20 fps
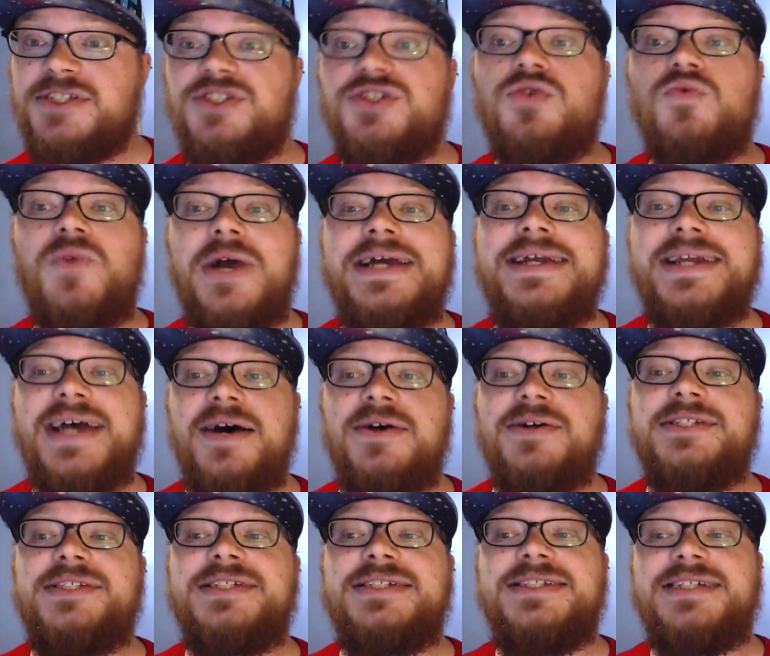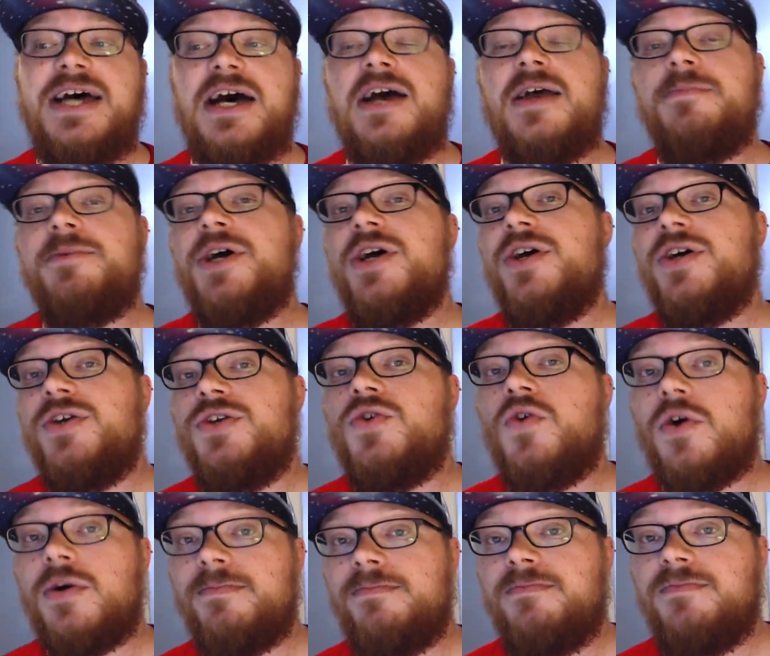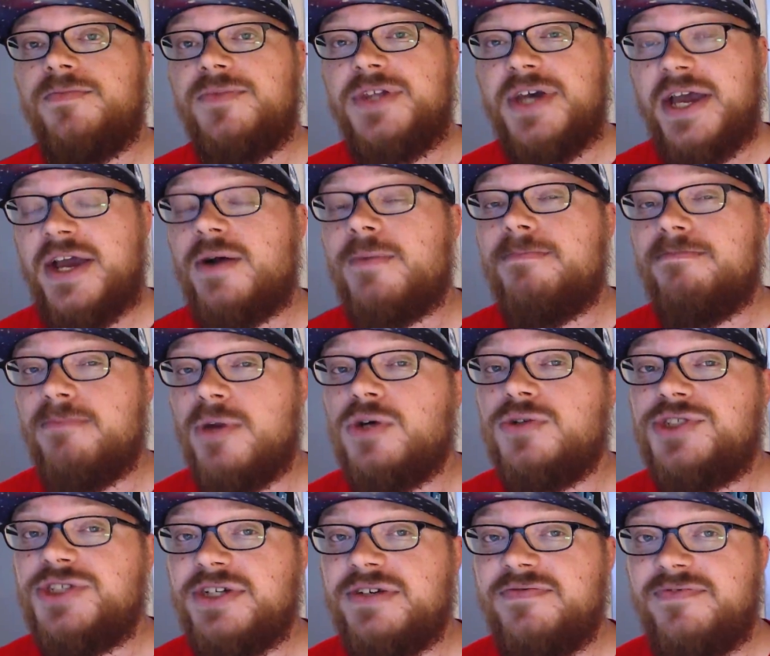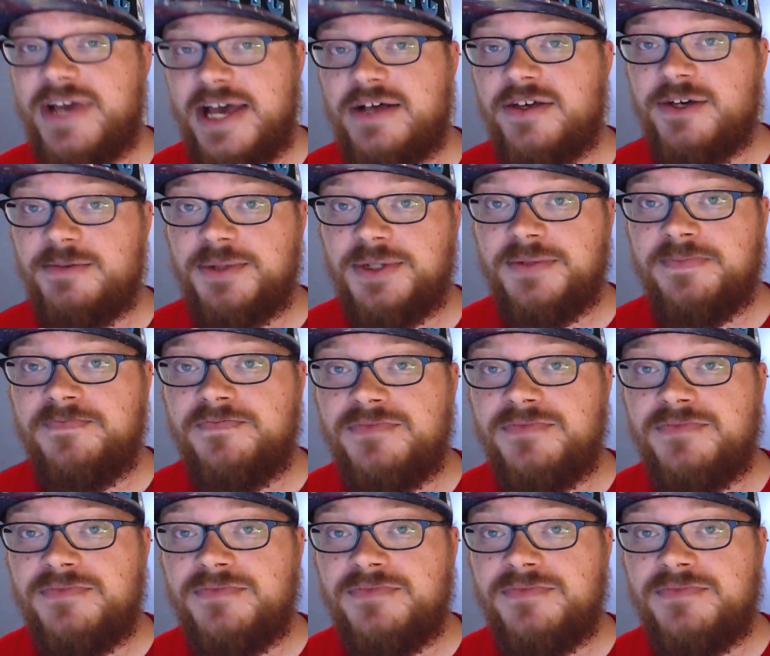So right now is the time they are most valuable.